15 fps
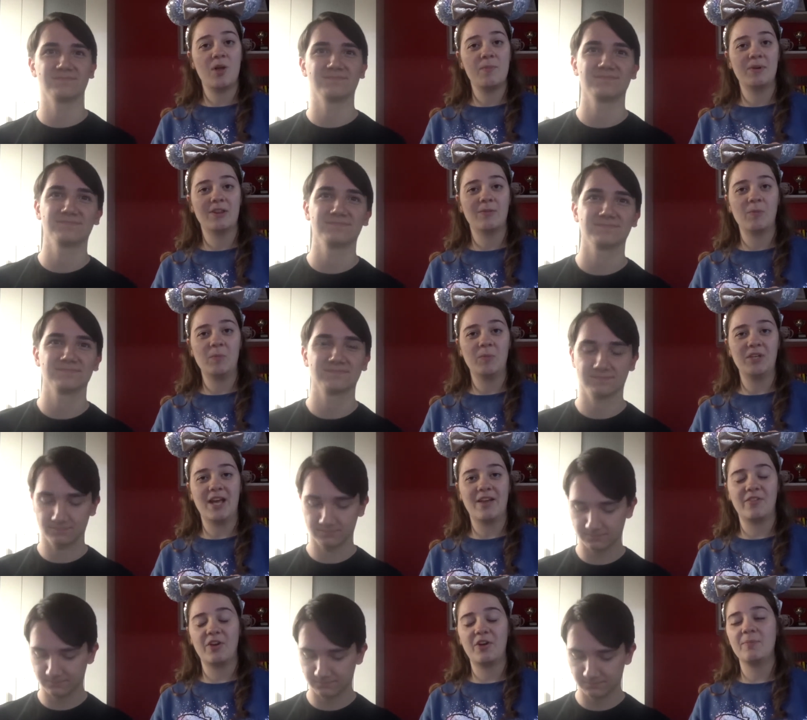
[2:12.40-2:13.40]
Speaker 1: open at the moment
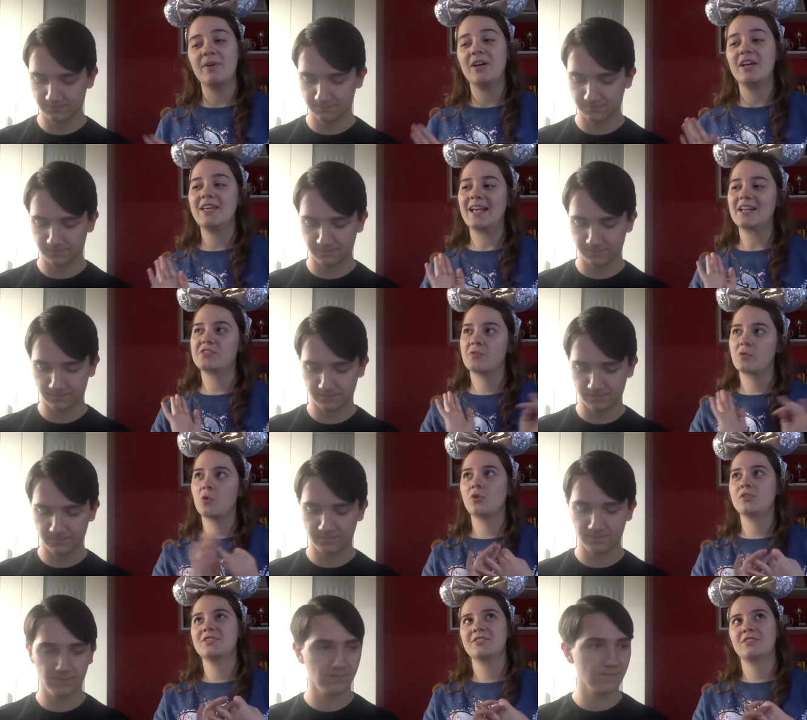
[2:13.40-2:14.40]
yet, though. But yes, of
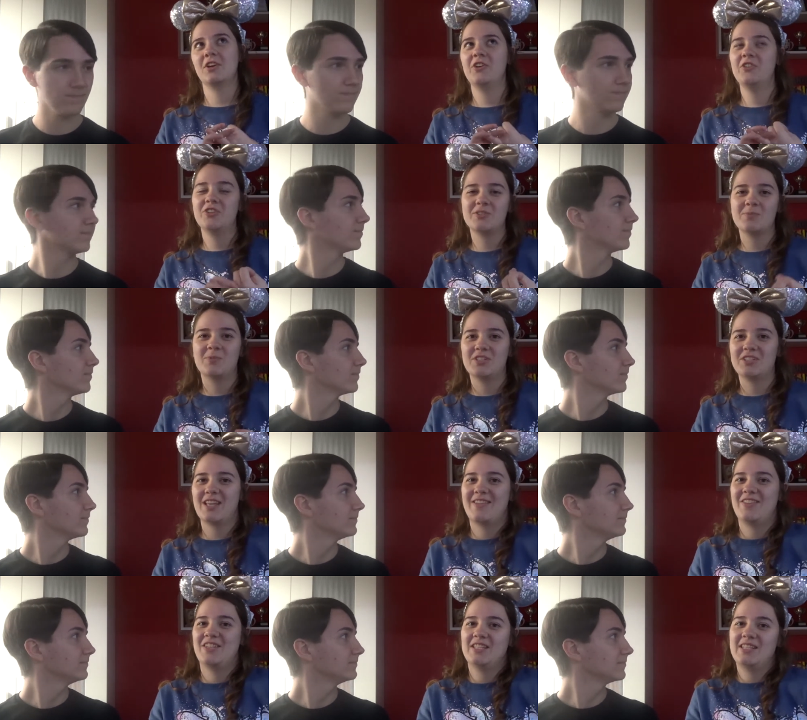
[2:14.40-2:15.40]
course, who doesn't want to stay
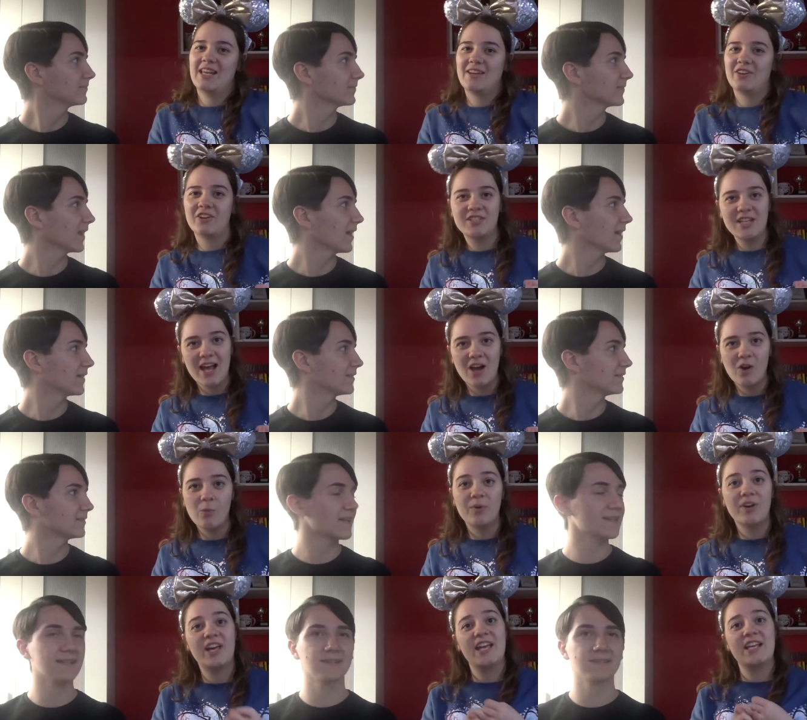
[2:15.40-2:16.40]
in the Disneyland yeah. Hotel?
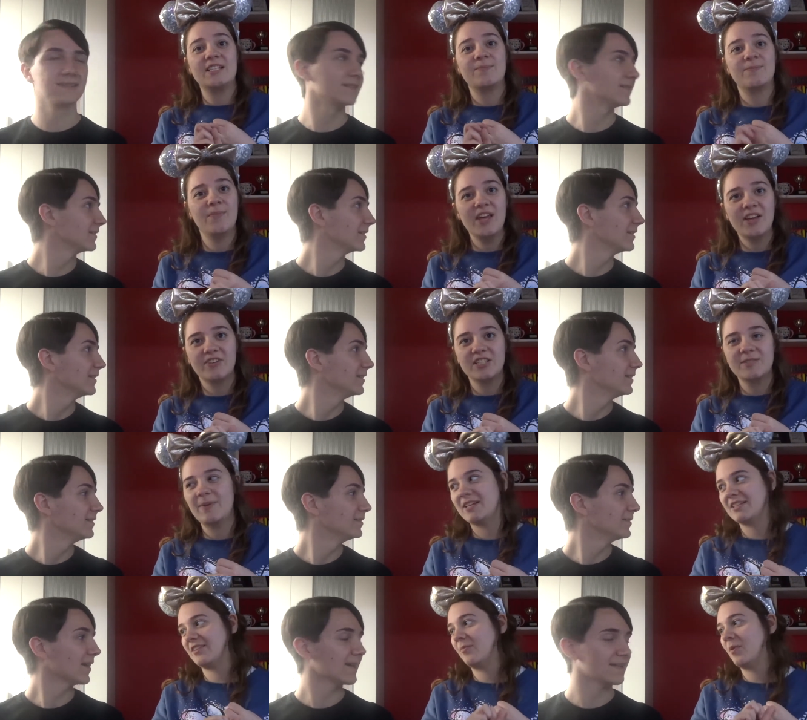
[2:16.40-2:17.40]
But it's, it's mega
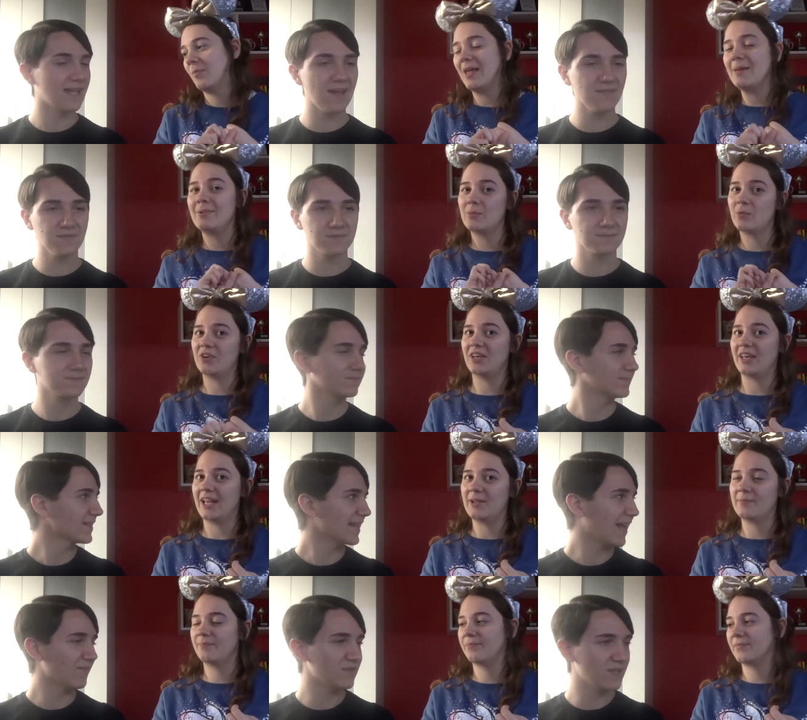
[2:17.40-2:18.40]
expensive. But maybe have, one day. It's
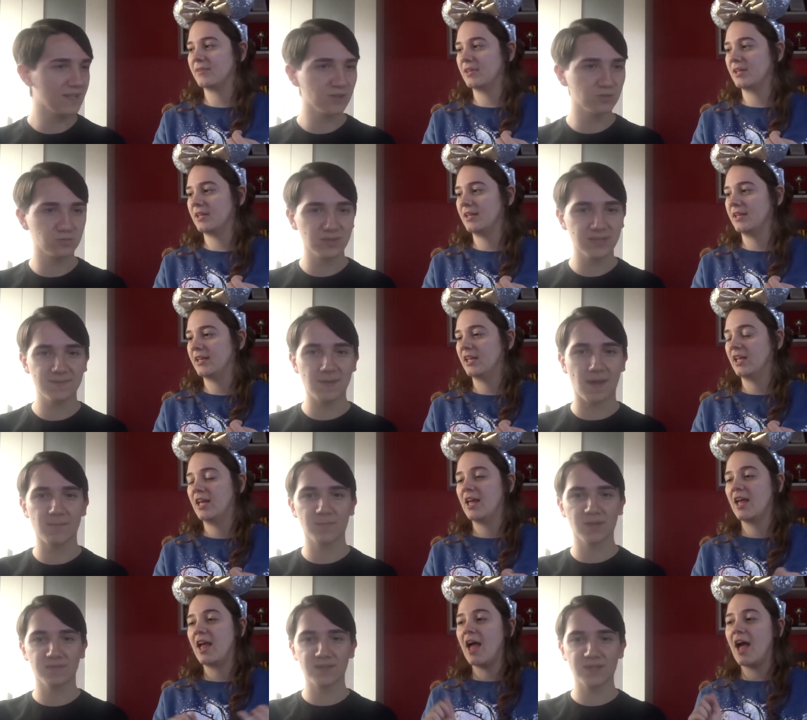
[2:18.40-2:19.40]
having
Speaker 2: a little revamp.
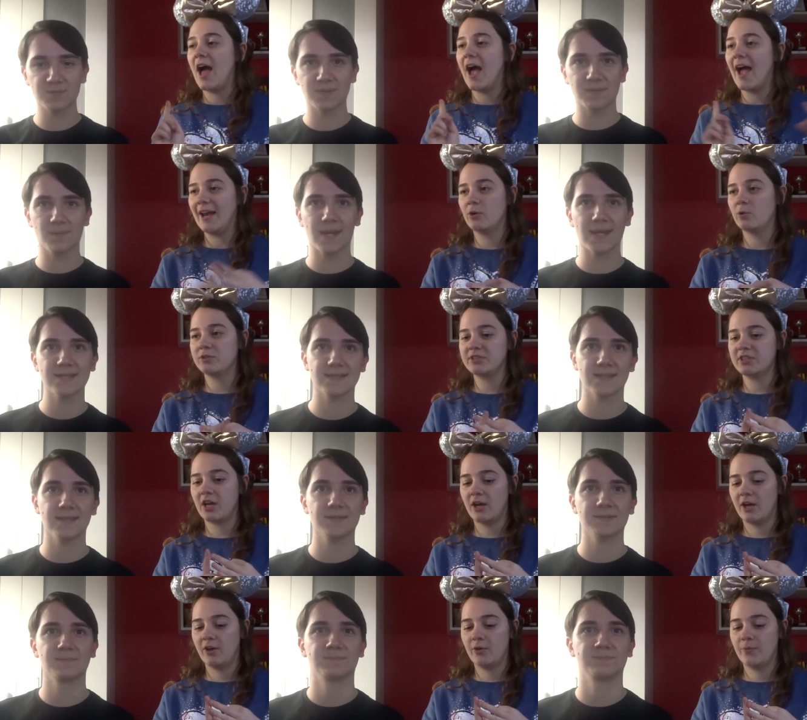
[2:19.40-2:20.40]
I think it's been And painted. also,
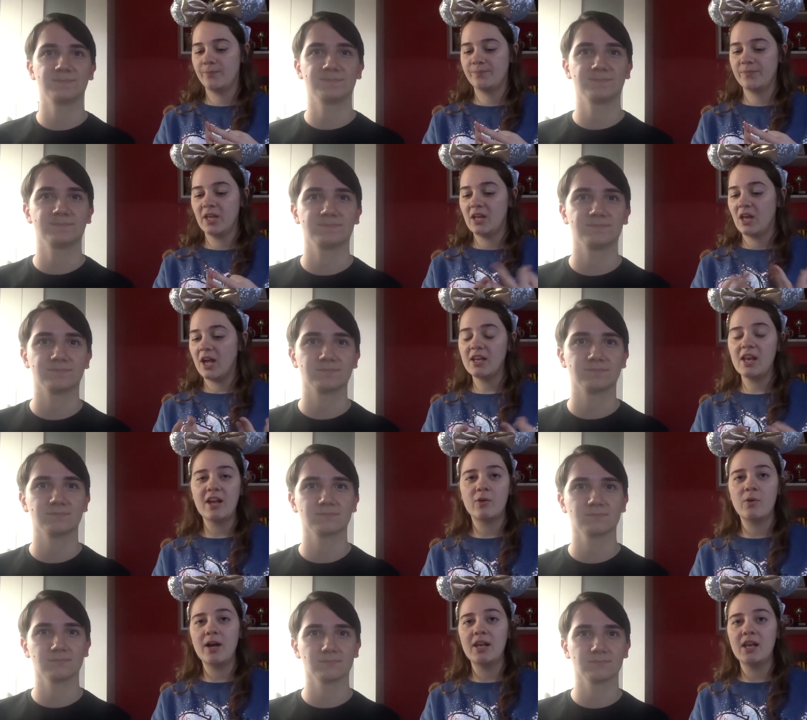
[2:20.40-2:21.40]
Speaker 1: I'd like
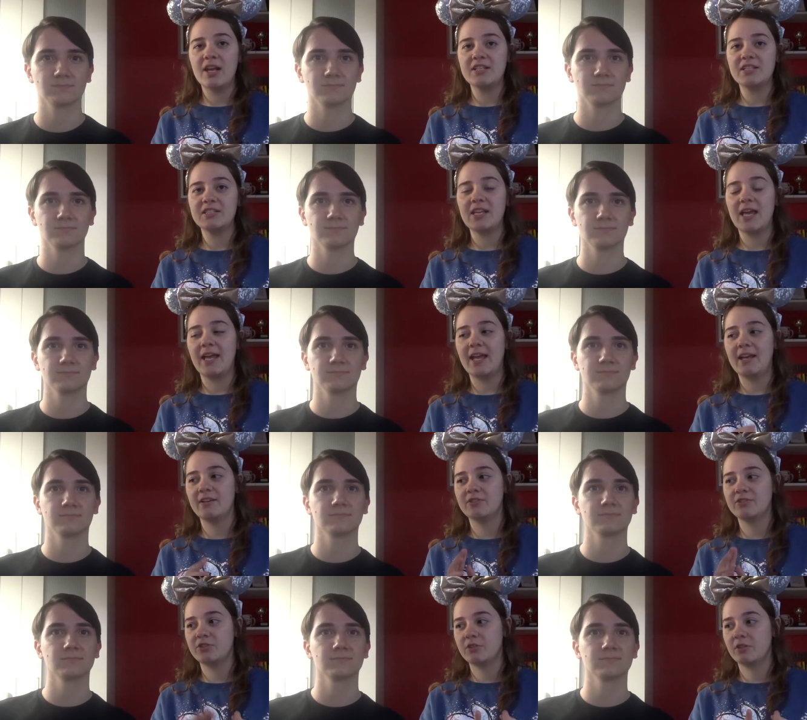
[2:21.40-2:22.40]
quite like to stay in
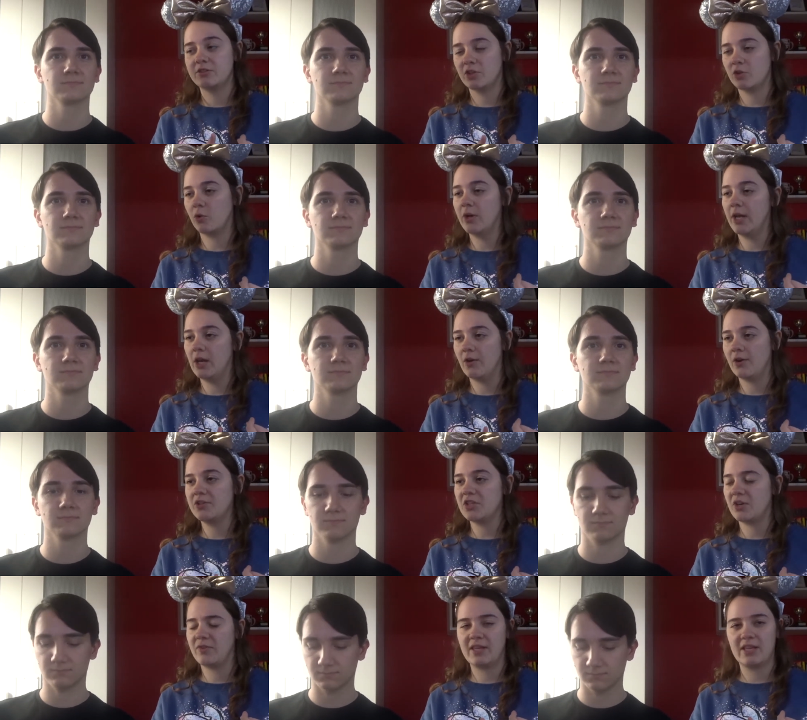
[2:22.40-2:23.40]
Sequoia Lodge.
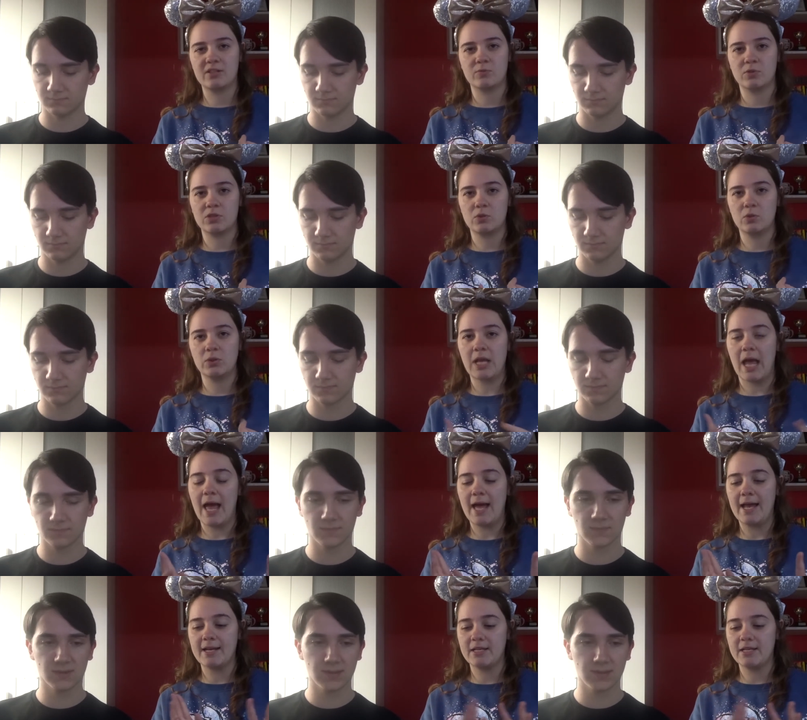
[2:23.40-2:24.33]
I think that's what it's called. And